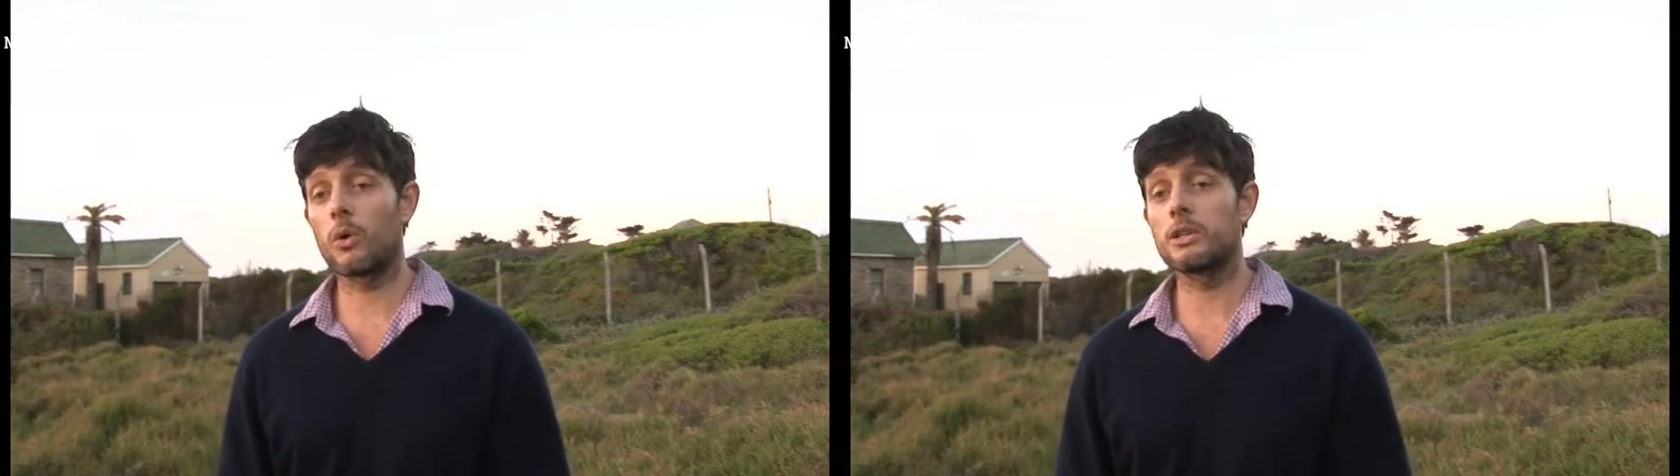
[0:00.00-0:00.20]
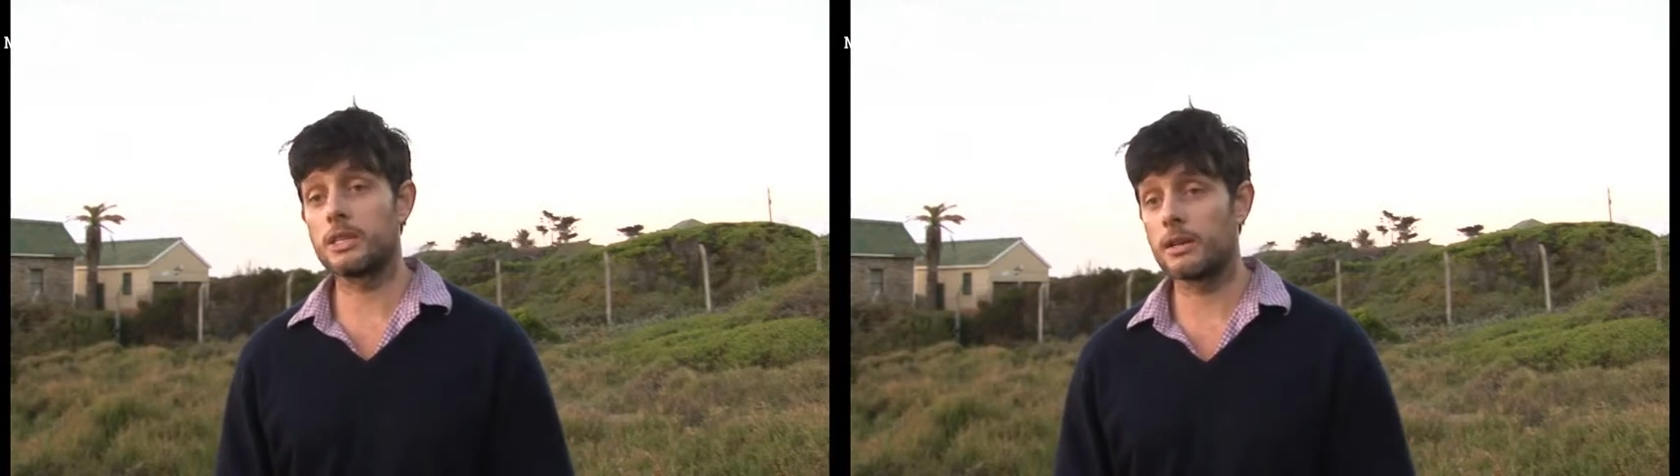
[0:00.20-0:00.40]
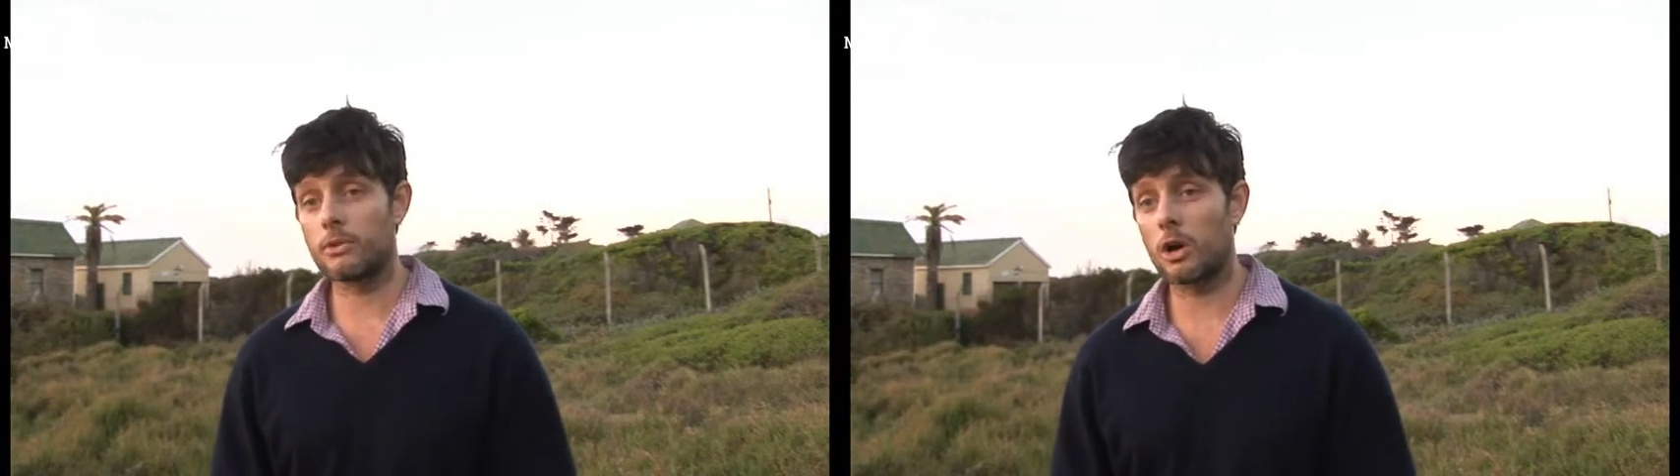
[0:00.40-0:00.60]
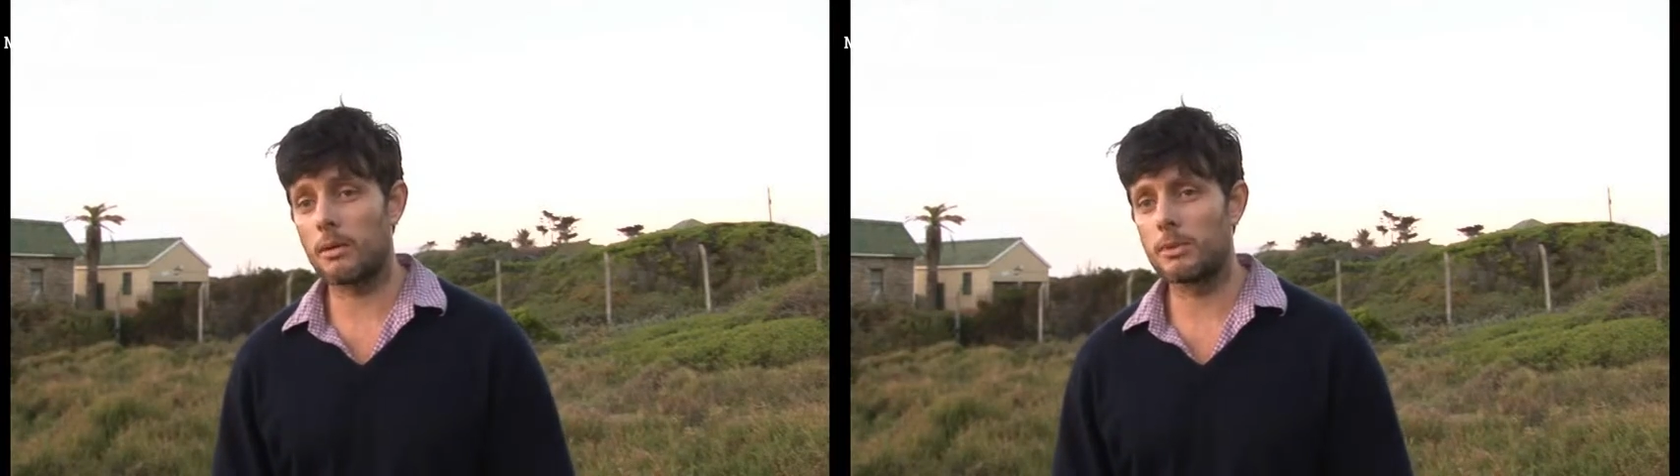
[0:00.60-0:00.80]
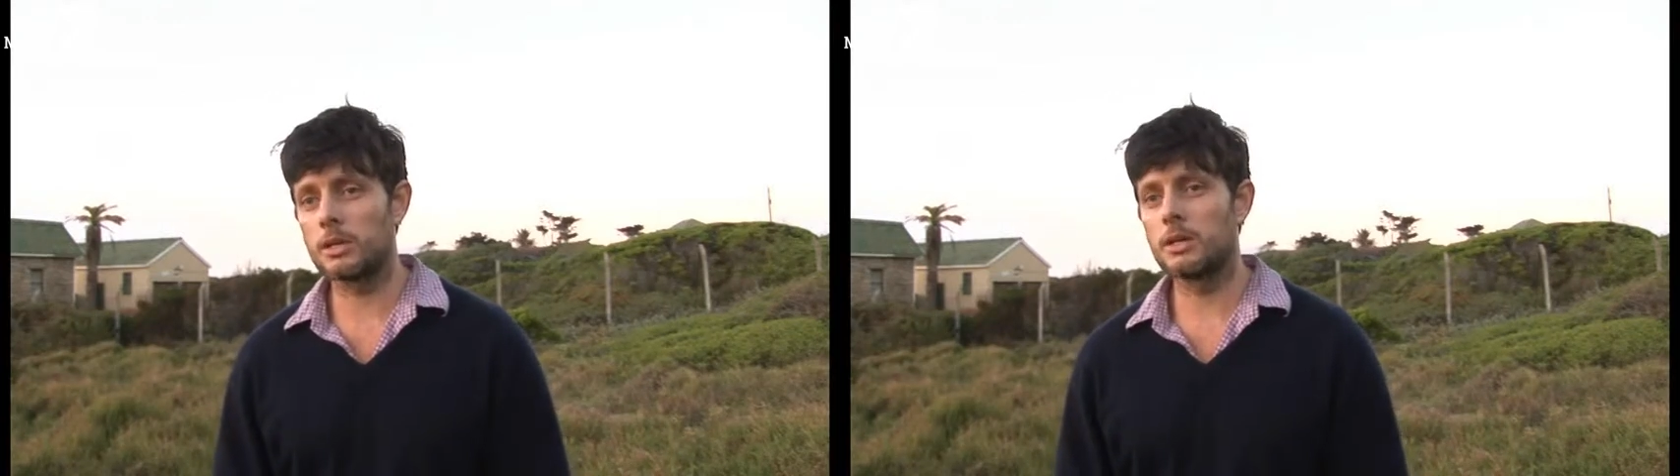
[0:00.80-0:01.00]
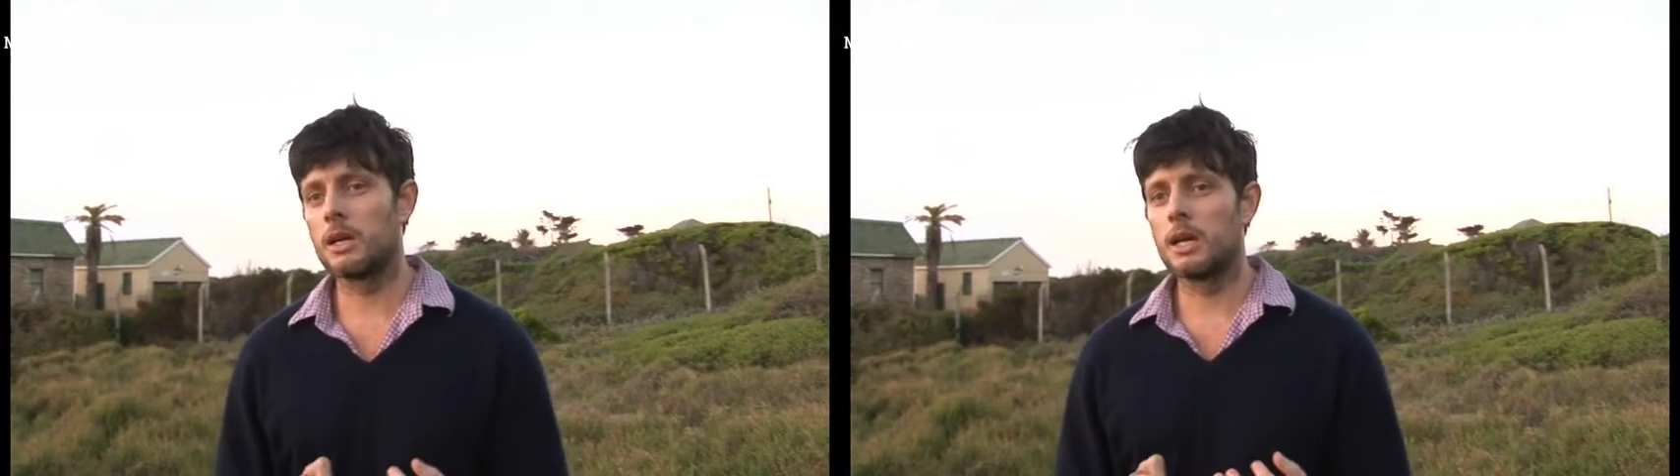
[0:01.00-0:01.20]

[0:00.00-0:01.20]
quantity of carbon,